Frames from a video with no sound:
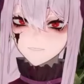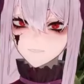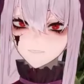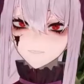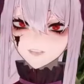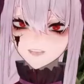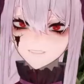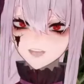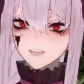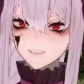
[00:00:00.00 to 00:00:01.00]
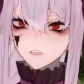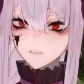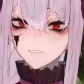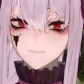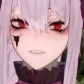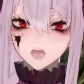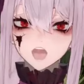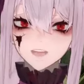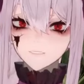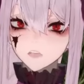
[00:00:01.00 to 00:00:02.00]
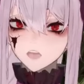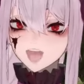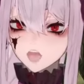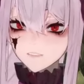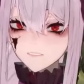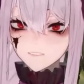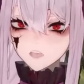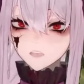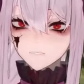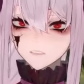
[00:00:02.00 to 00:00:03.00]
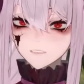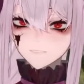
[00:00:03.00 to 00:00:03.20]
I can clap on his. I can bow on his corpse.